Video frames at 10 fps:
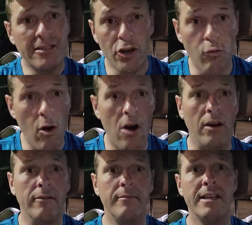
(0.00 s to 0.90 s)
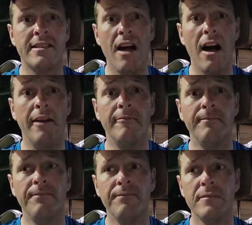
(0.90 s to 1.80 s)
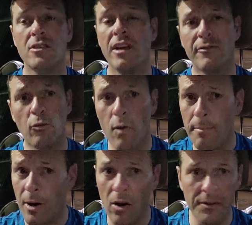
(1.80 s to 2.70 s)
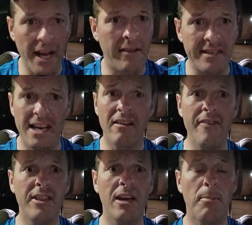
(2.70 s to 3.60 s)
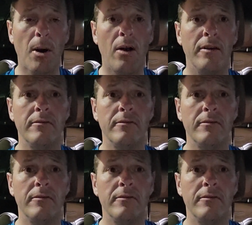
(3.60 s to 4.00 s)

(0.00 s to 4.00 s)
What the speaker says: You're wrong. It's not. So you have to rip it all down, tear everything apart,